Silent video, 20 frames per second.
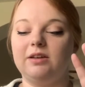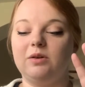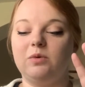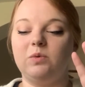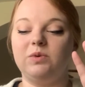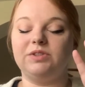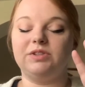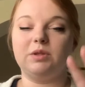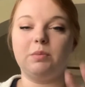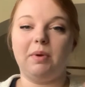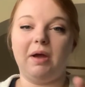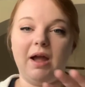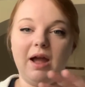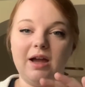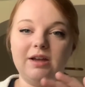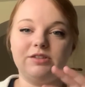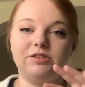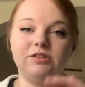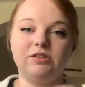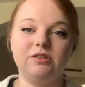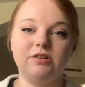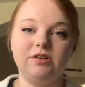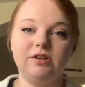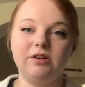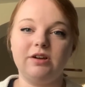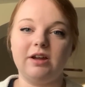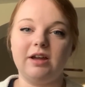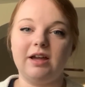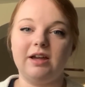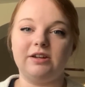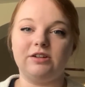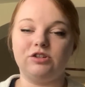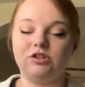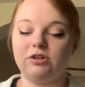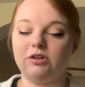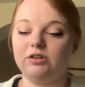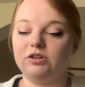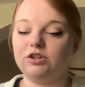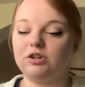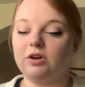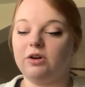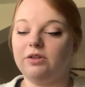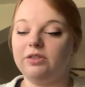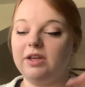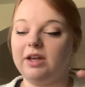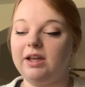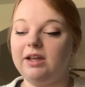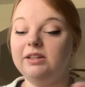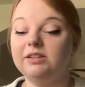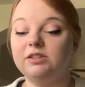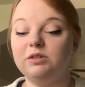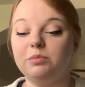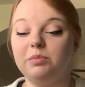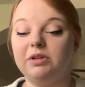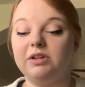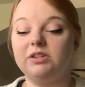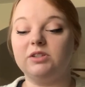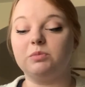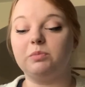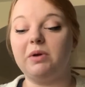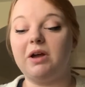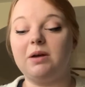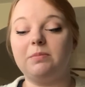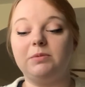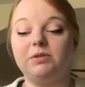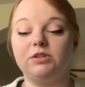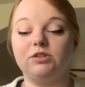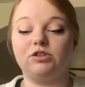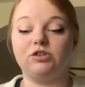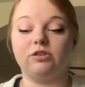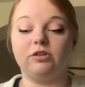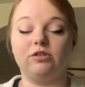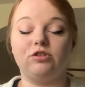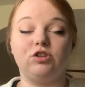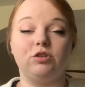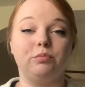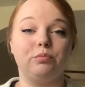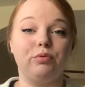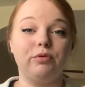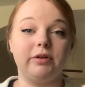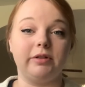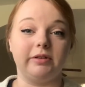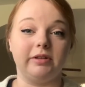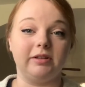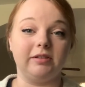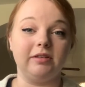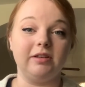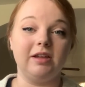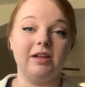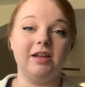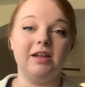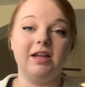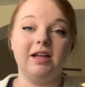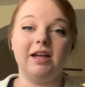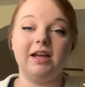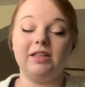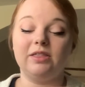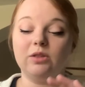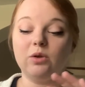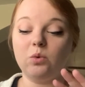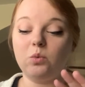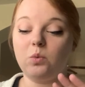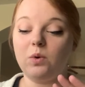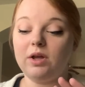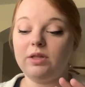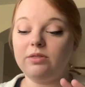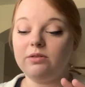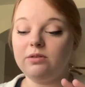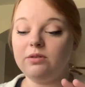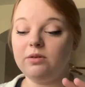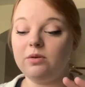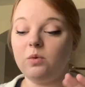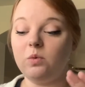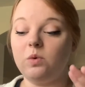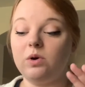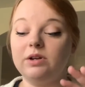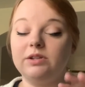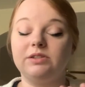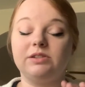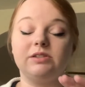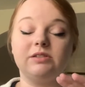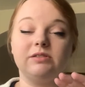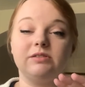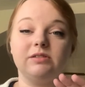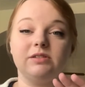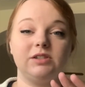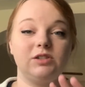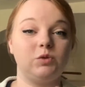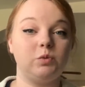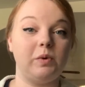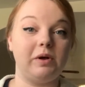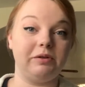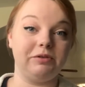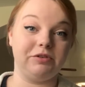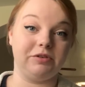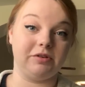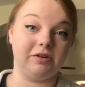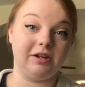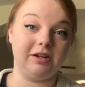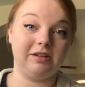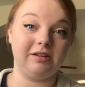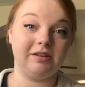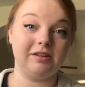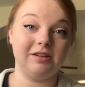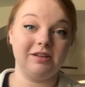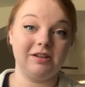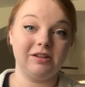was the pastor at a church called the Hanson Place Baptist Church in Brooklyn, and the weather was sweltering.